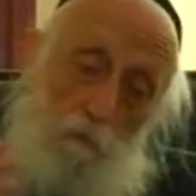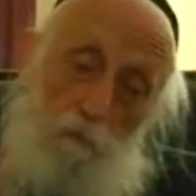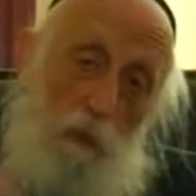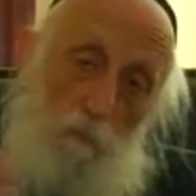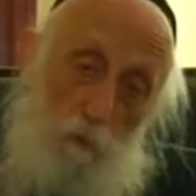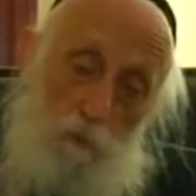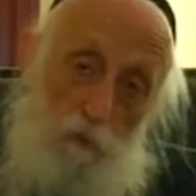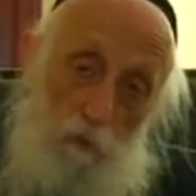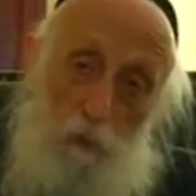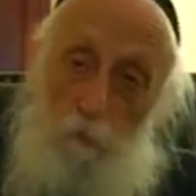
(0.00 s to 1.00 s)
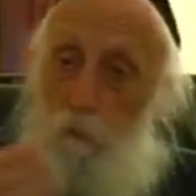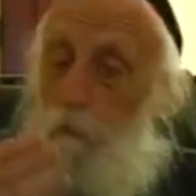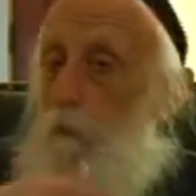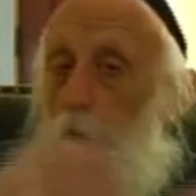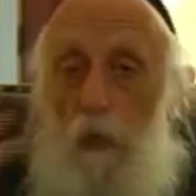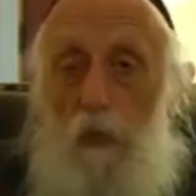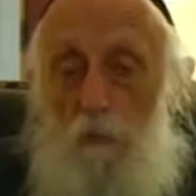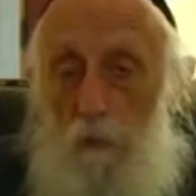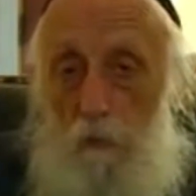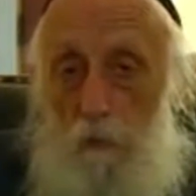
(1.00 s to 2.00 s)
sometimes when things happen, so I
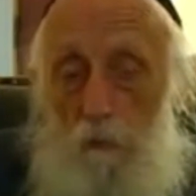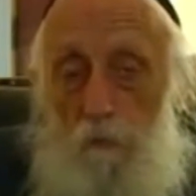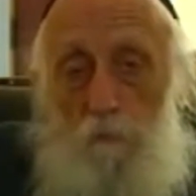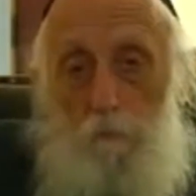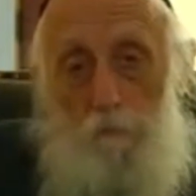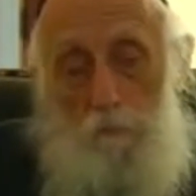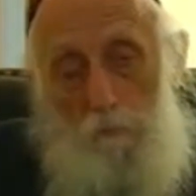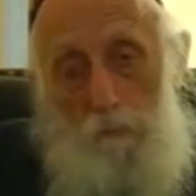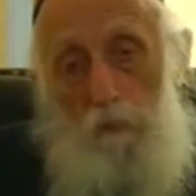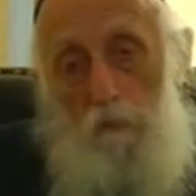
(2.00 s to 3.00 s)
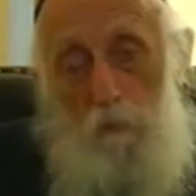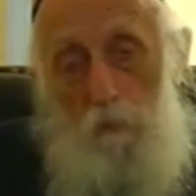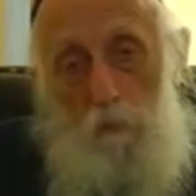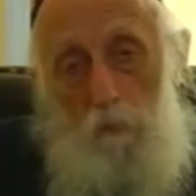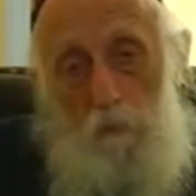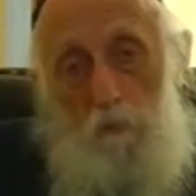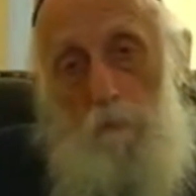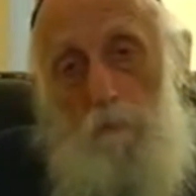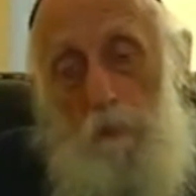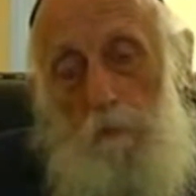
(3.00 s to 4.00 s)
send a manuscript to
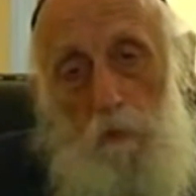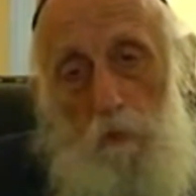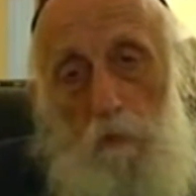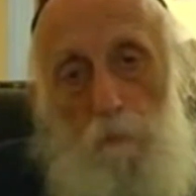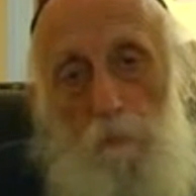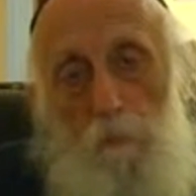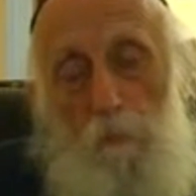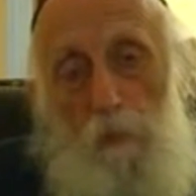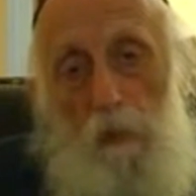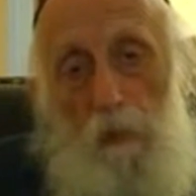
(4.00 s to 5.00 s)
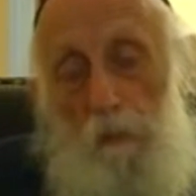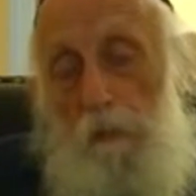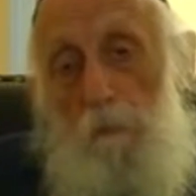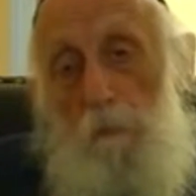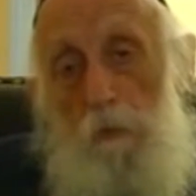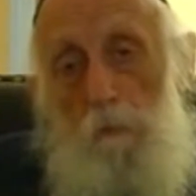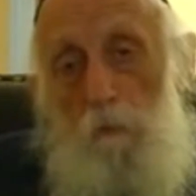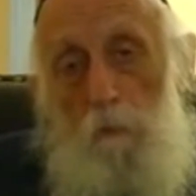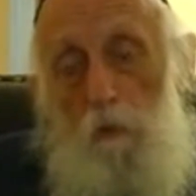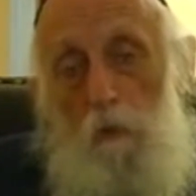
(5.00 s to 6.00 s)
a publisher and I get it back
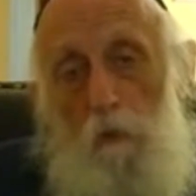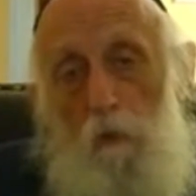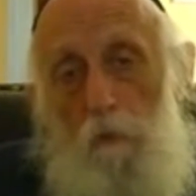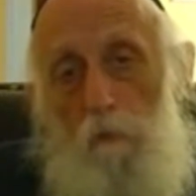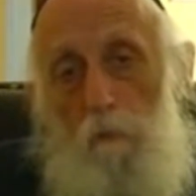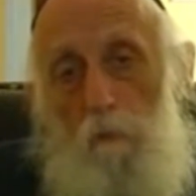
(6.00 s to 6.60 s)
with a rejection.